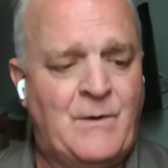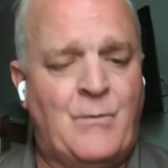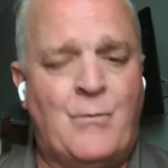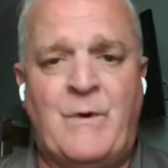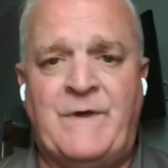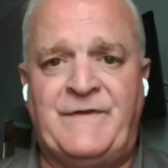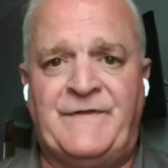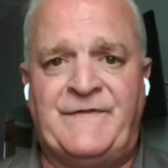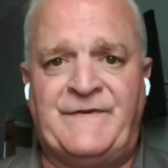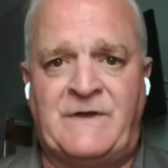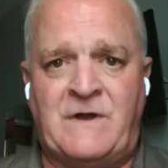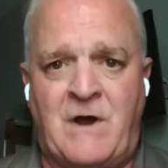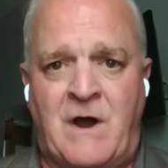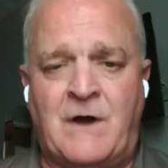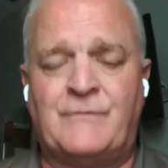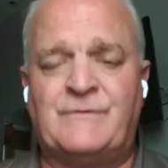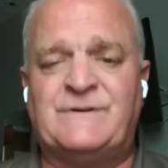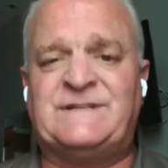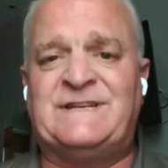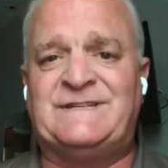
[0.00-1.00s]
whether the
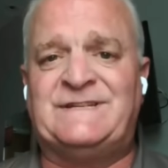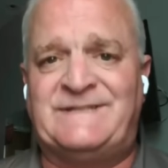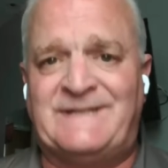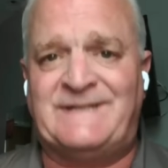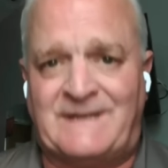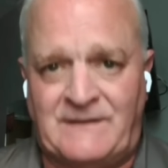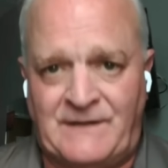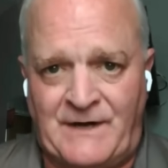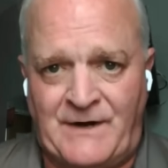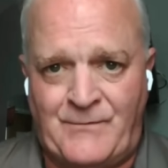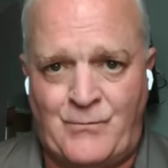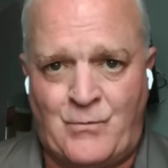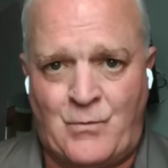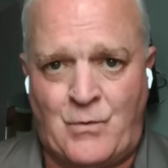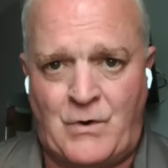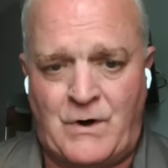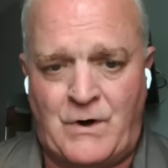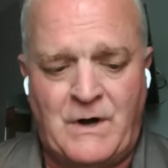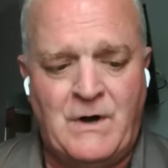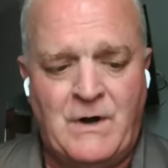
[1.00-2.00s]
Congress has declared
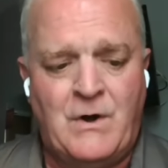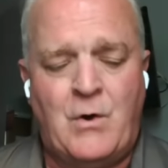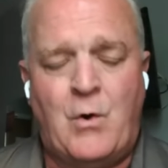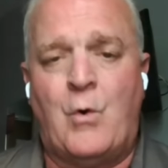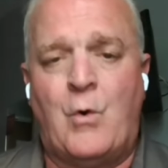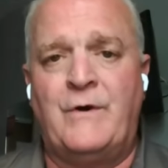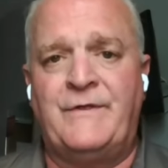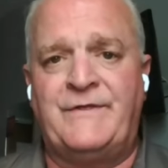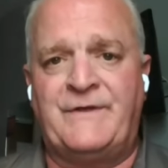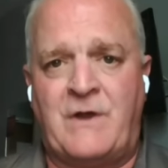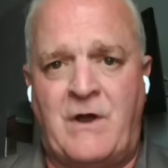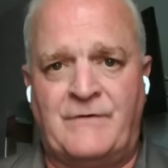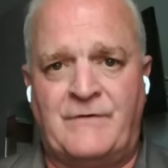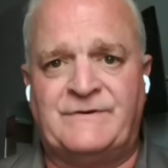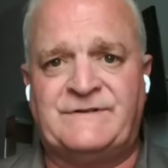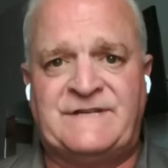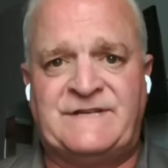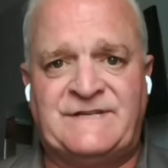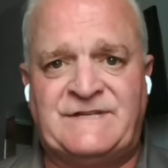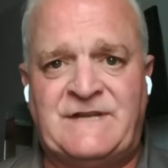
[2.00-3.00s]
war or the
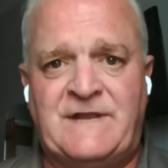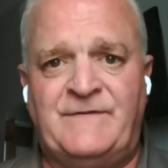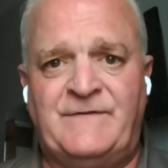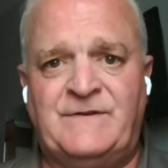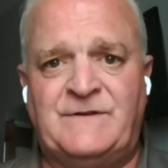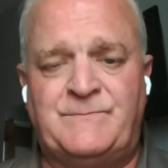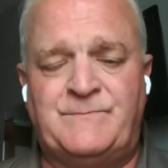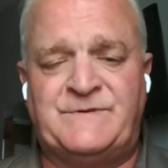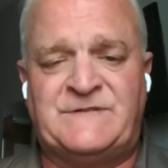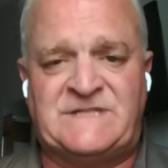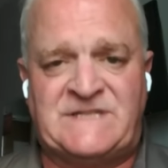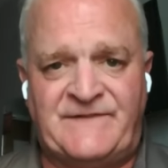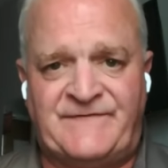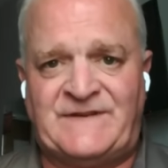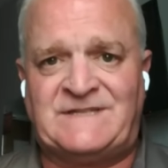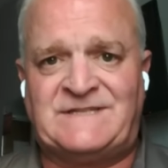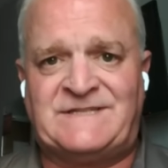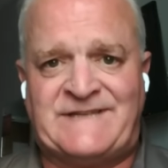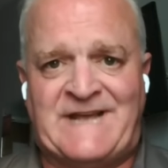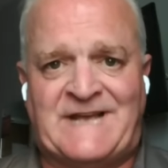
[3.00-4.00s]
Congress has given
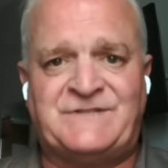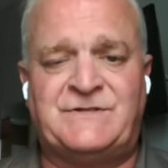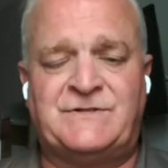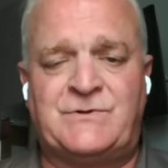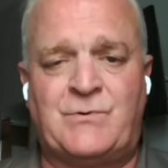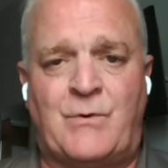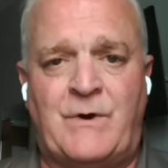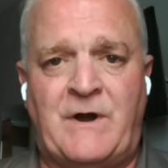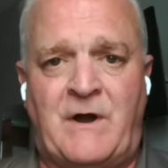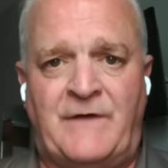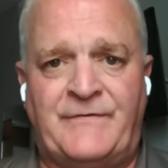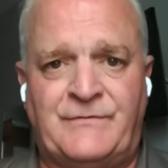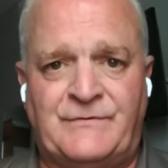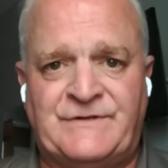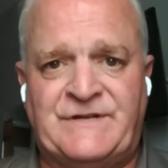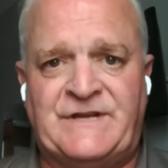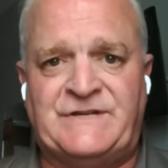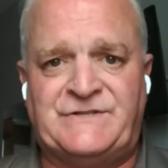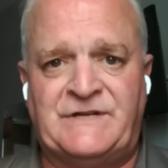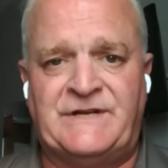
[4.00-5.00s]
specific statutory
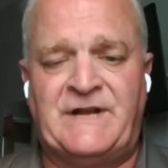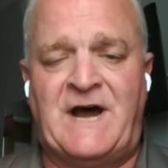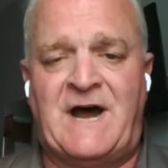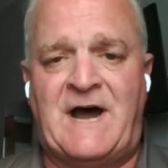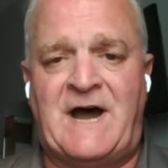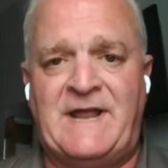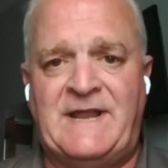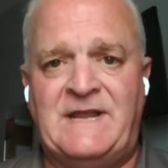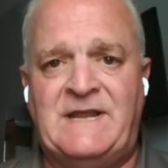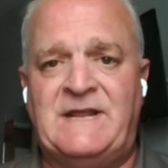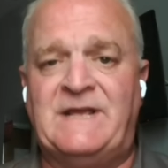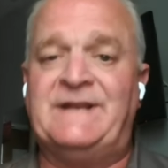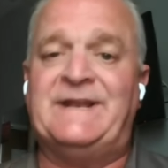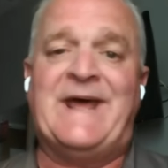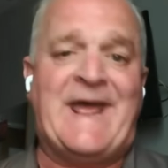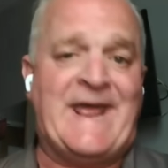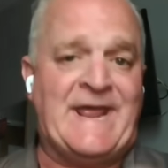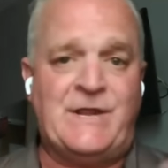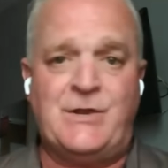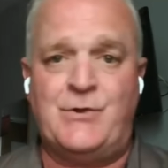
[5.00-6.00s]
authorization, i.e. an
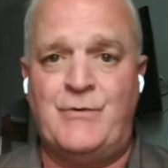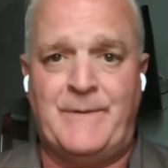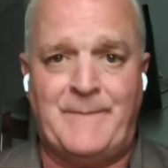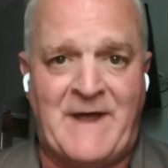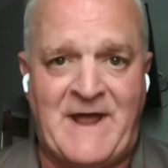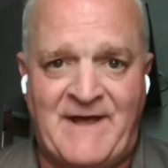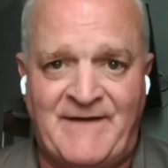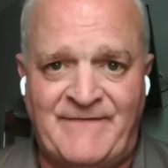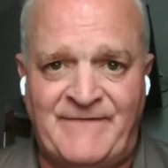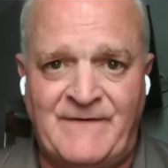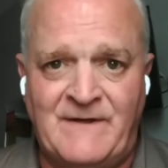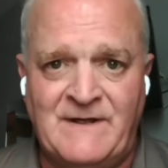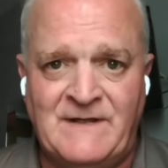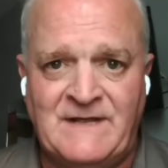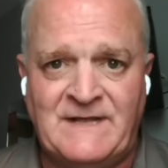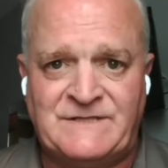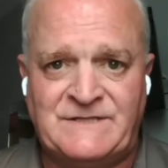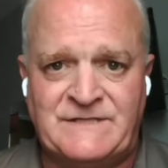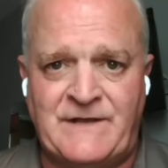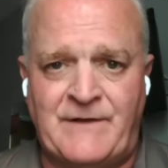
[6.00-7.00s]
AUMF,
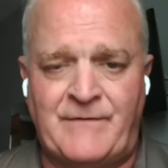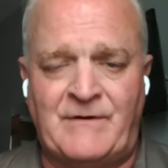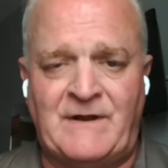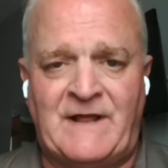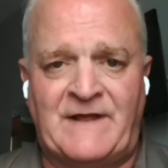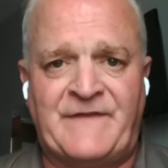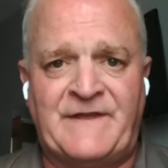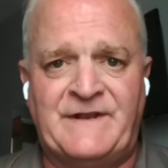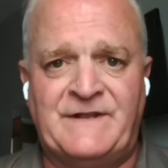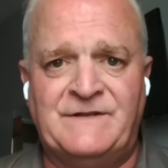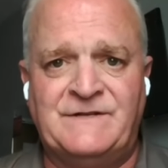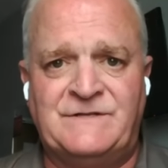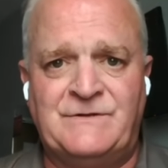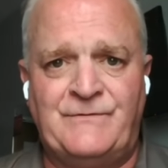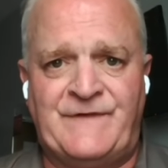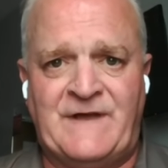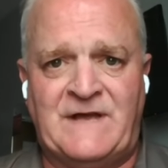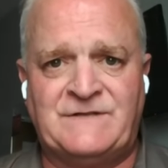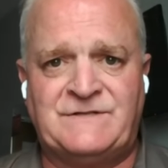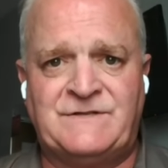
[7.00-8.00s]
et cetera, like they did in
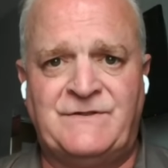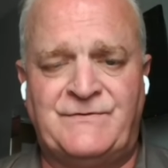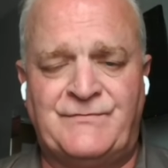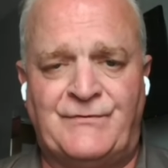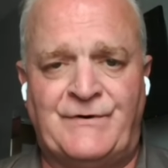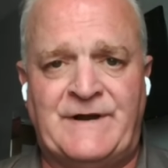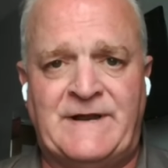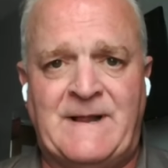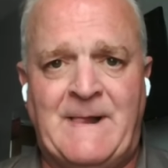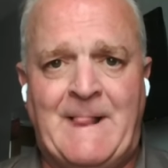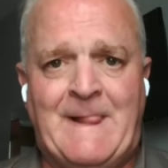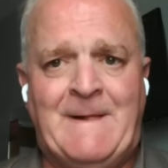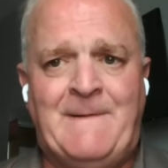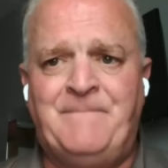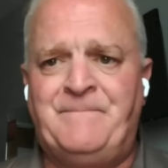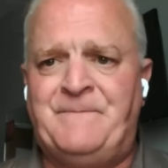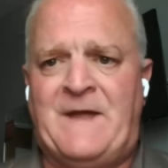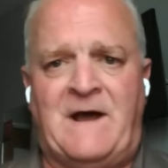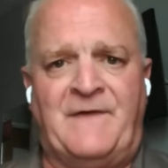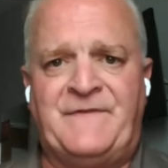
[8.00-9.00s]
2003.
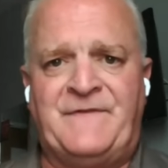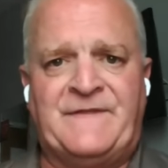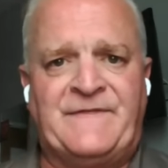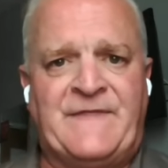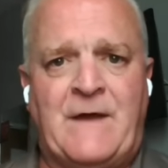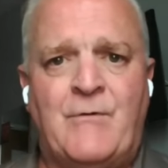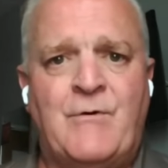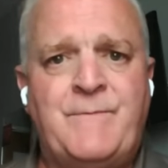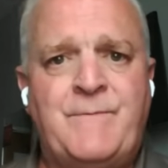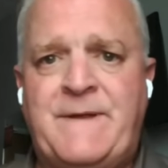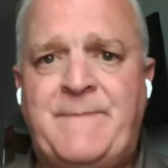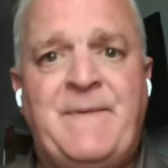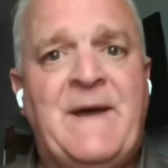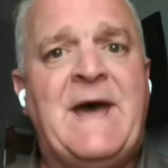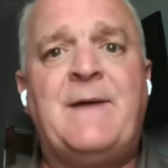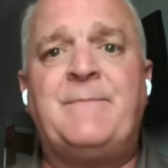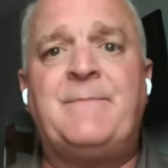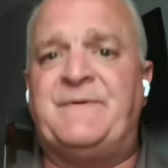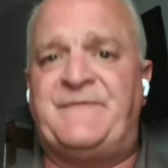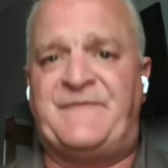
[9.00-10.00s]
Now, I think that would be
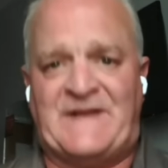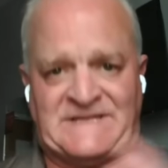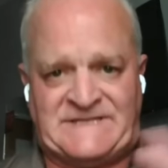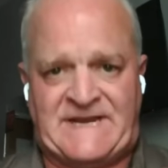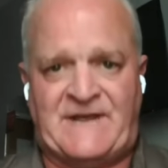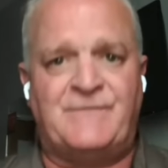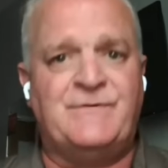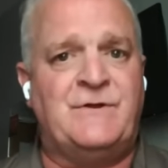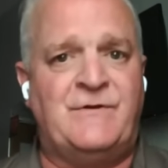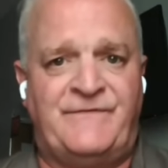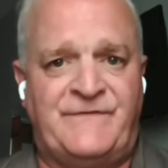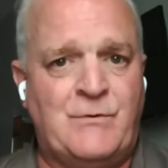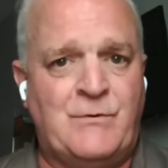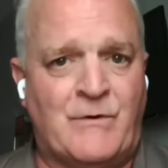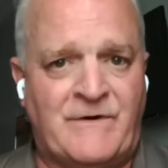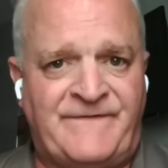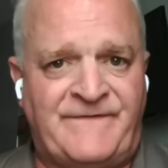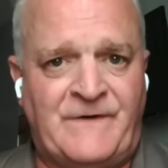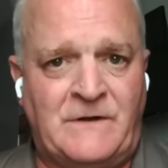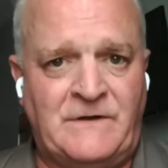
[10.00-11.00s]
bad, but that's how if you
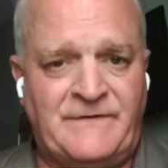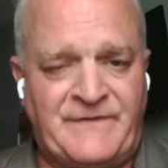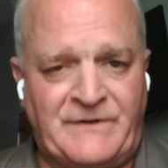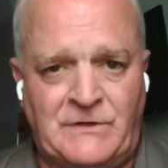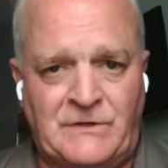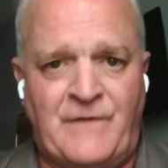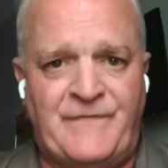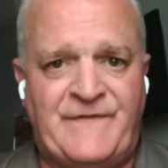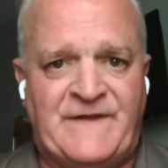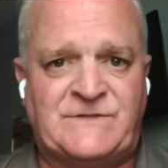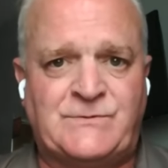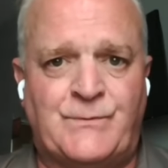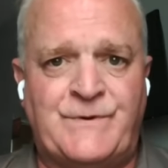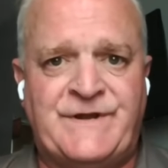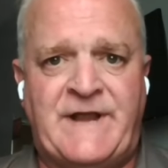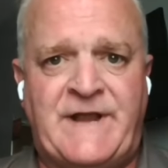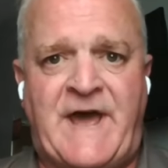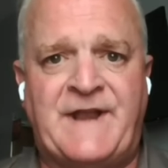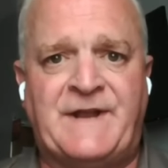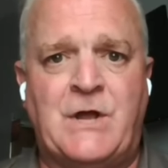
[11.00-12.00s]
want to follow the law, that's where
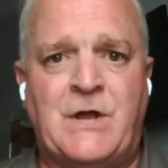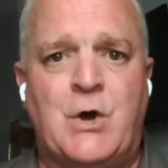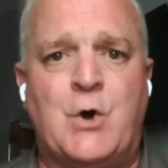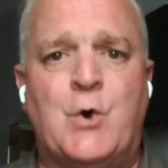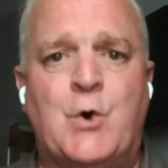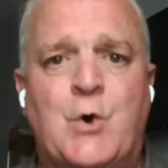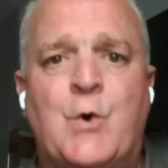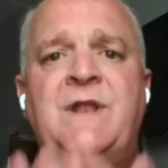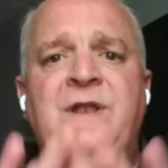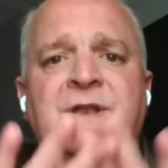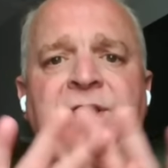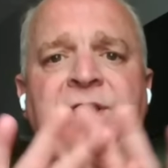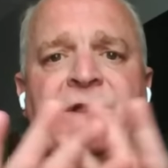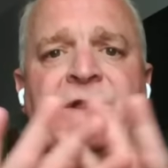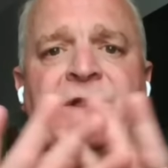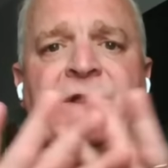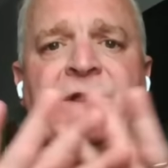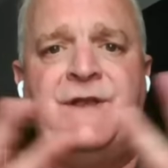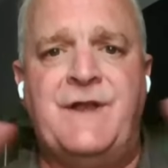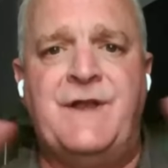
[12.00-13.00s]
you got to go.
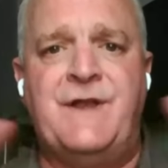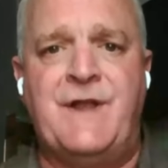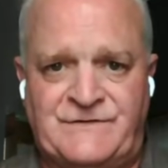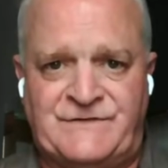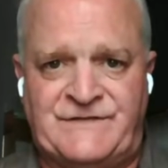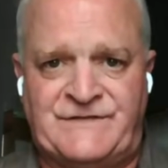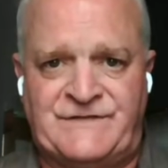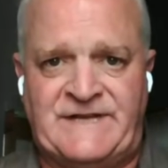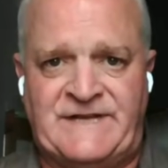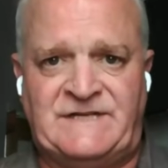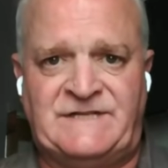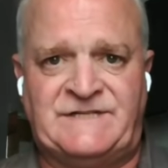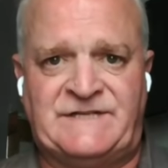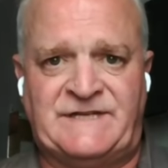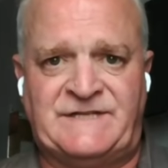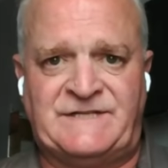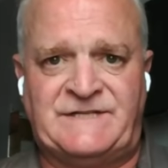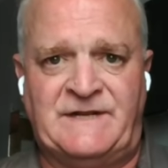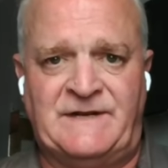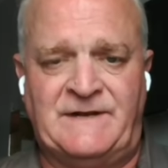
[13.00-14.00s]
None of those things
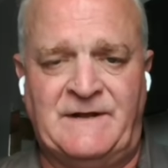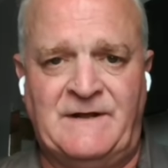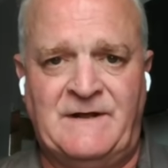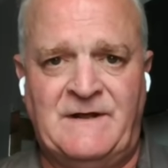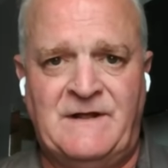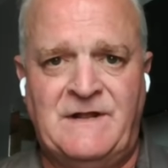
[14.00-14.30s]
existed.